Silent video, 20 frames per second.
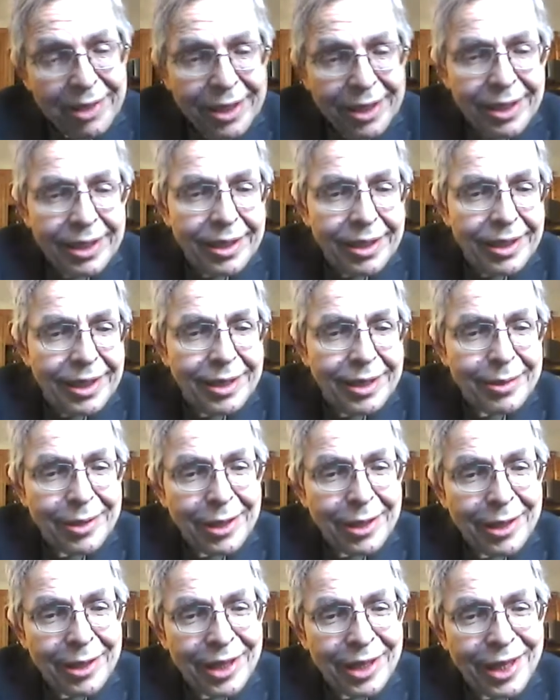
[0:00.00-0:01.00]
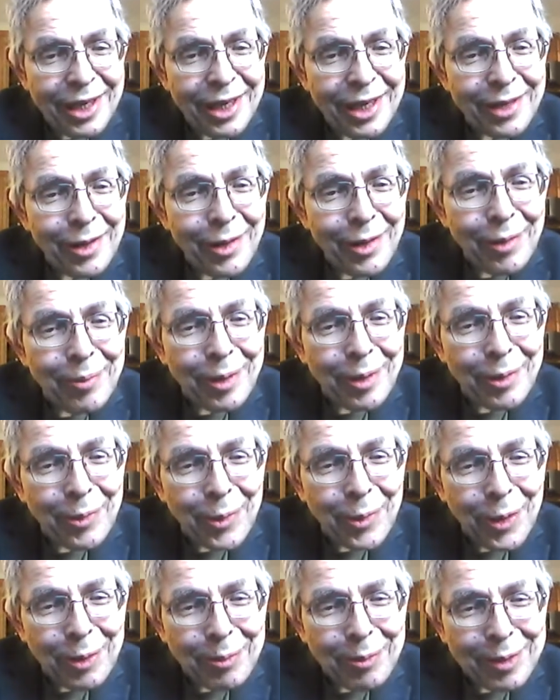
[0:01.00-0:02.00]
they need a little bit of
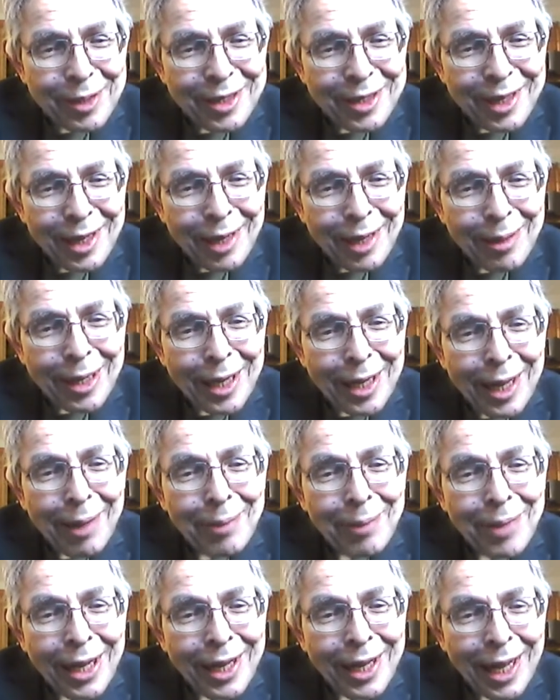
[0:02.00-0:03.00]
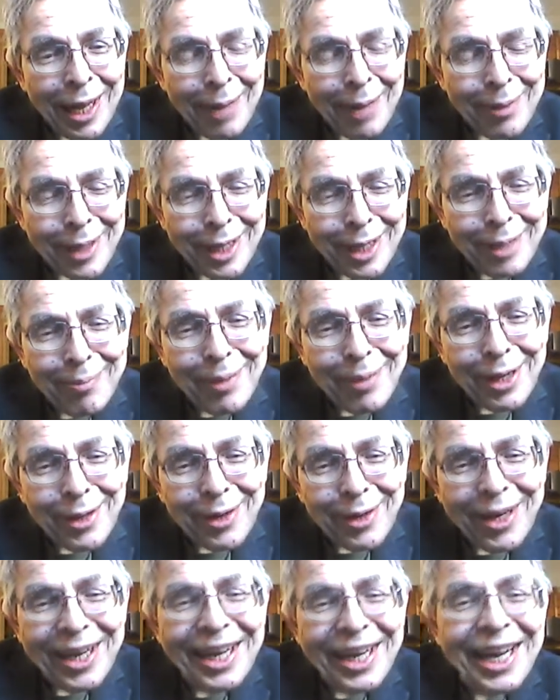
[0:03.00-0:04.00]
work, but I'm getting
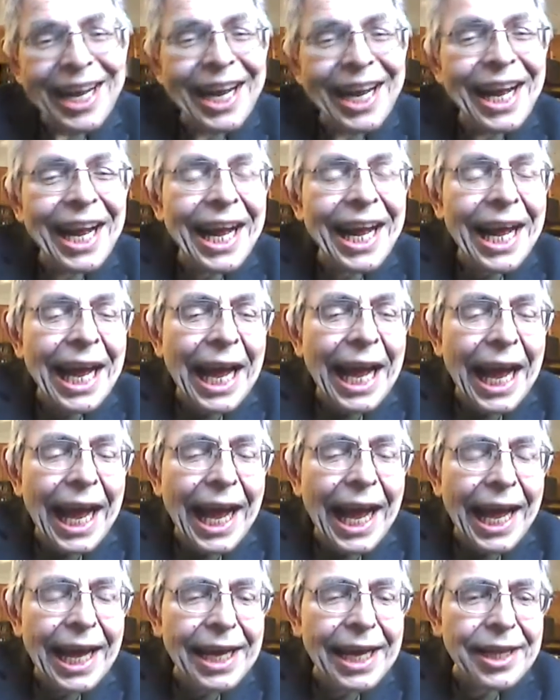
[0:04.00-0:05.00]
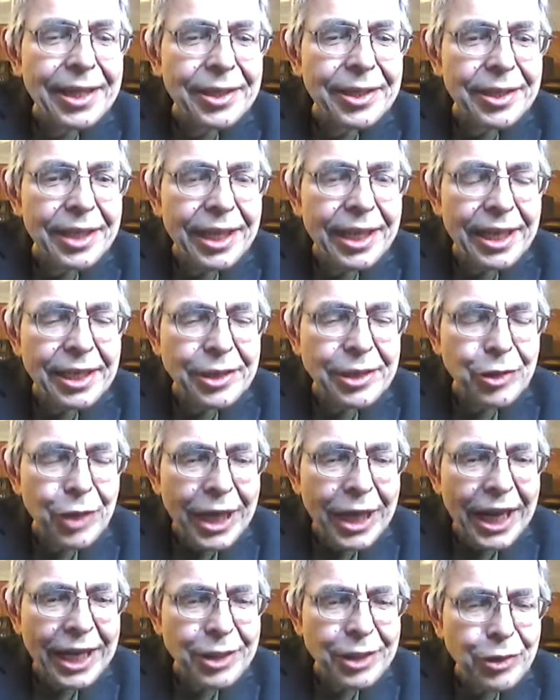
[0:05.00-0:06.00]
better. And in
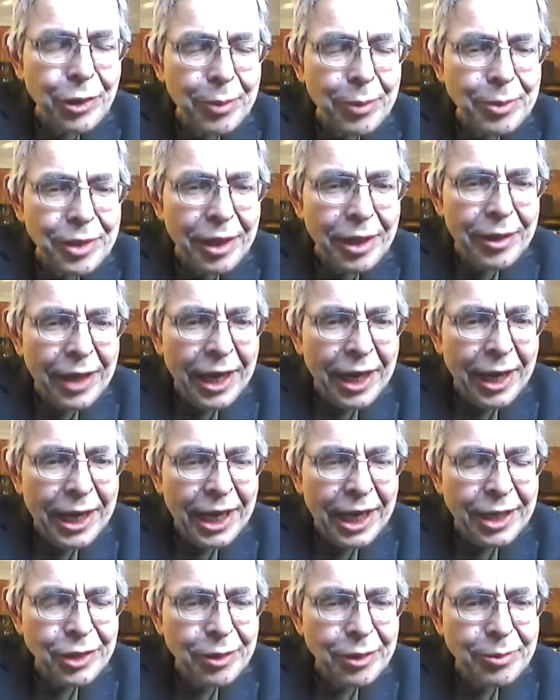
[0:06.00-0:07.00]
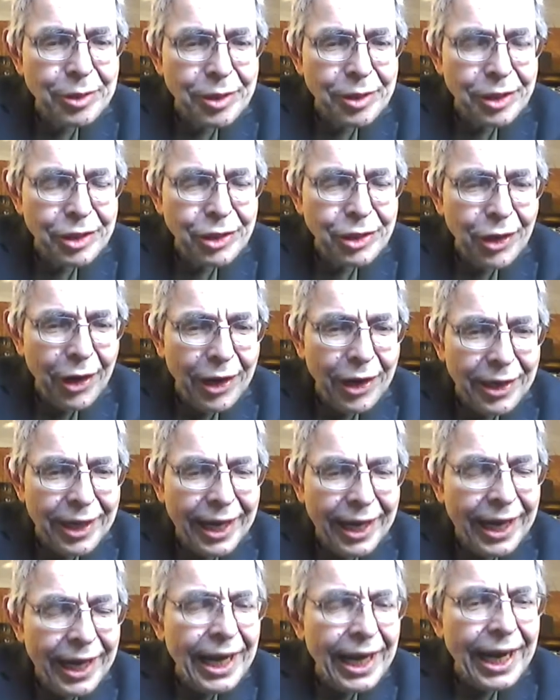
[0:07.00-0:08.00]
terms in terms of the chart,
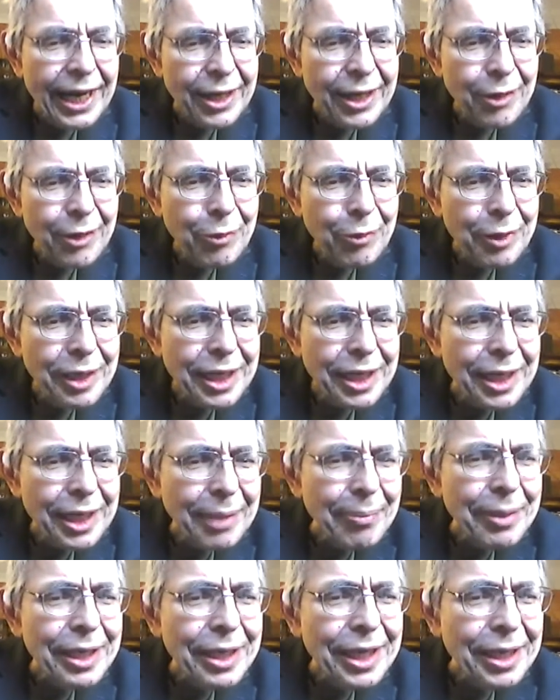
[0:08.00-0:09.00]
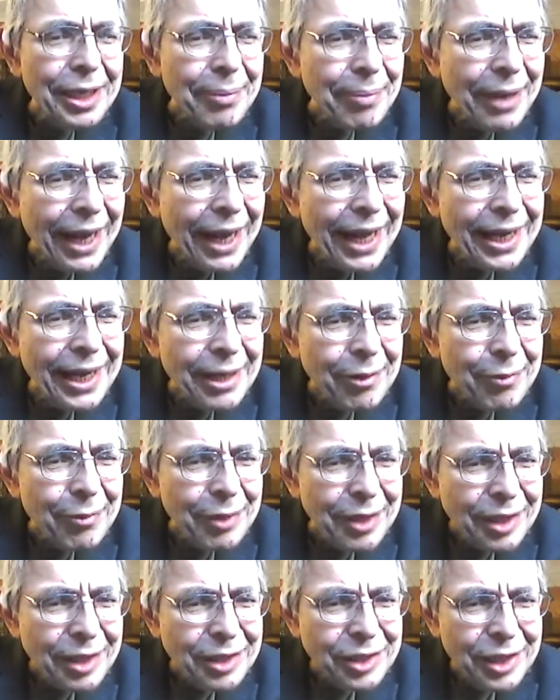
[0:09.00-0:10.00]
I don't want anybody to panic
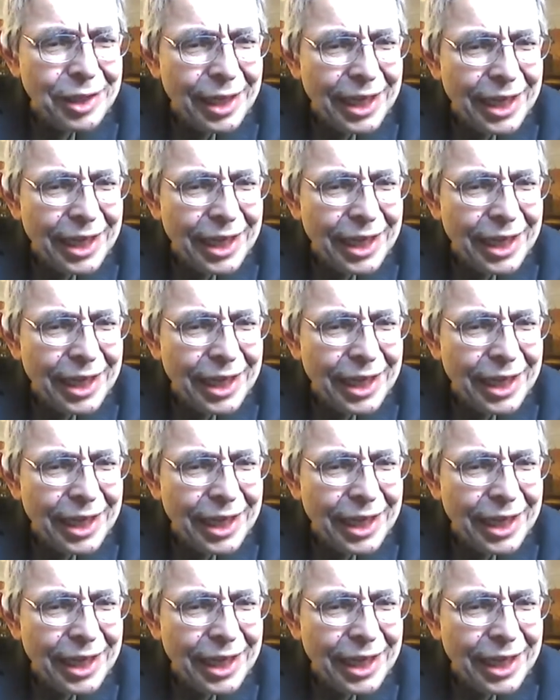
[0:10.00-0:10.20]
when they see an